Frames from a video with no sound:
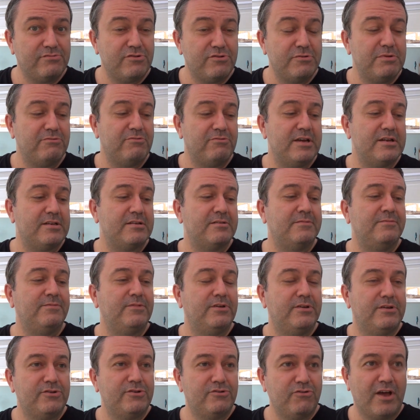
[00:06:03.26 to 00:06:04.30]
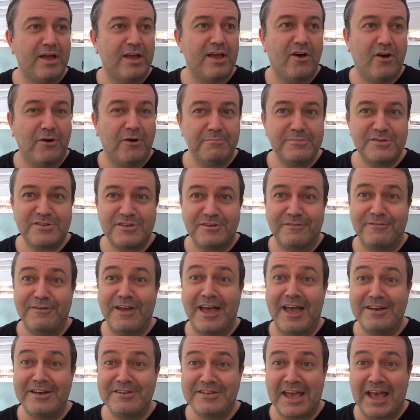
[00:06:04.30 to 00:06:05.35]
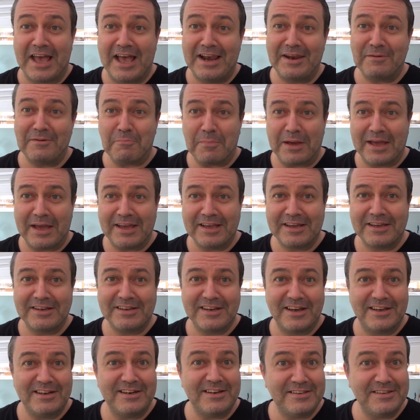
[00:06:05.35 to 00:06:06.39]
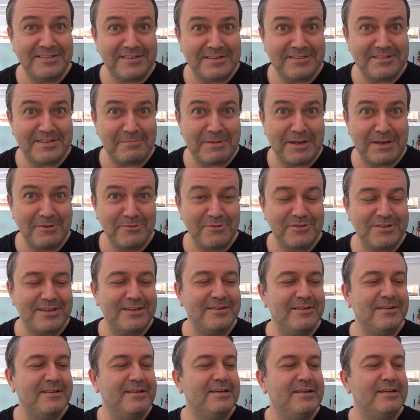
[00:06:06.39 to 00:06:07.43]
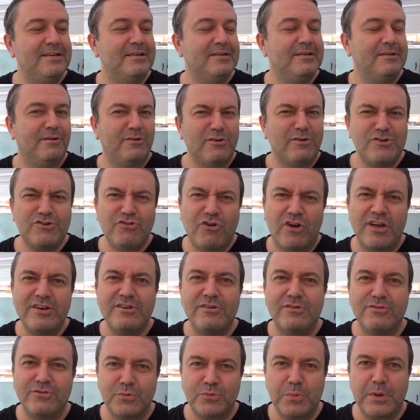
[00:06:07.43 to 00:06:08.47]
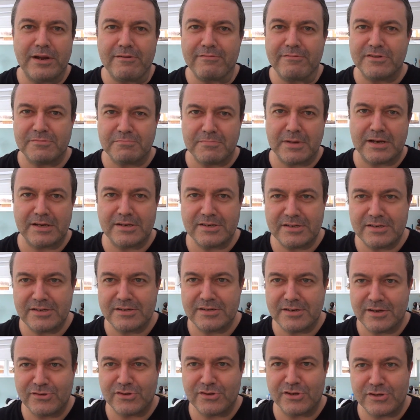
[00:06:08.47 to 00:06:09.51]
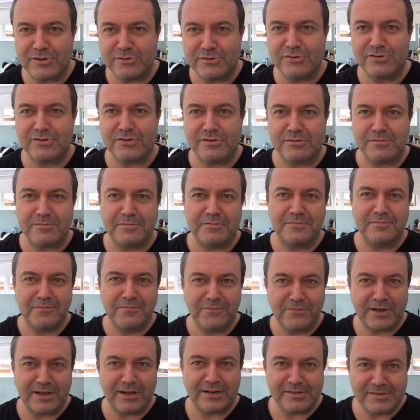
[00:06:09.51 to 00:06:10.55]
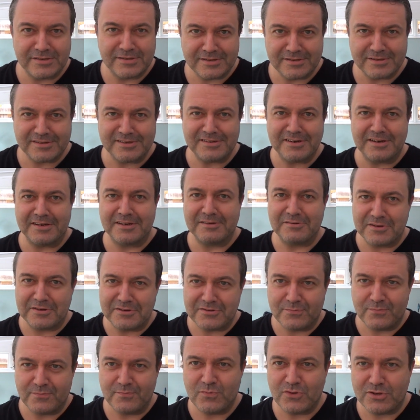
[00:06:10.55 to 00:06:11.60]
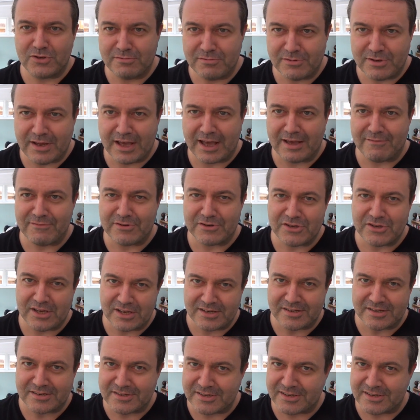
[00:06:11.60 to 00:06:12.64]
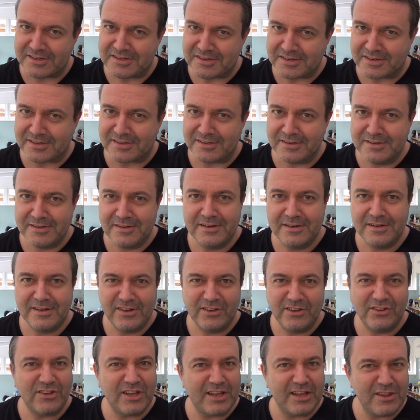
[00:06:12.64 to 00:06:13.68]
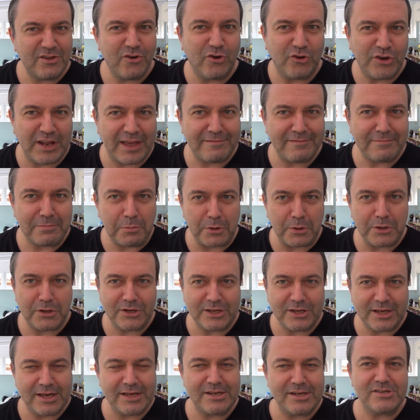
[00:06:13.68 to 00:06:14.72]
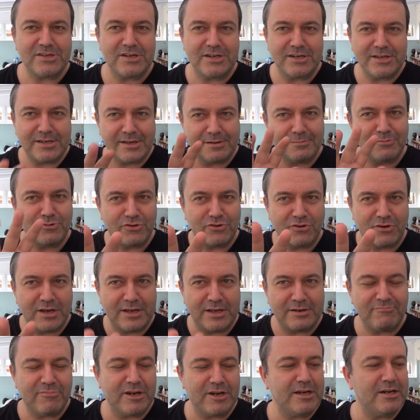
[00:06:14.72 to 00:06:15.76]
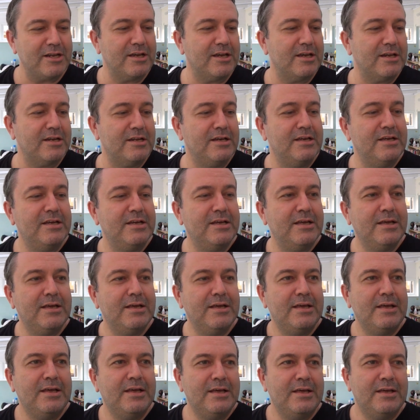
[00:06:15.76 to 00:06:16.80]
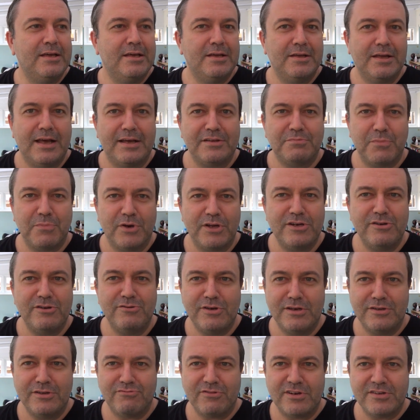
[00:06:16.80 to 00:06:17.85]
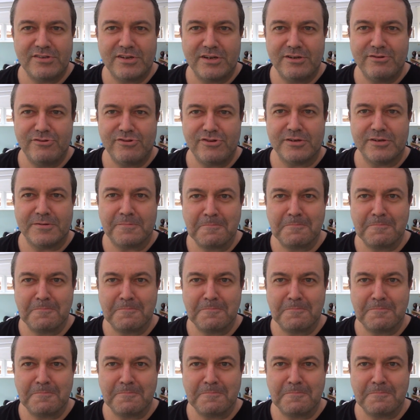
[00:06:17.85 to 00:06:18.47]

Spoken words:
Ruby Red, dry hop to hell and back. I nearly said something else then. I could try and not swear as much as I used to, fellas. And, you know, I do have a tendency to say the odd F word occasionally. I'll try and rein it in. That's my New Year's resolution.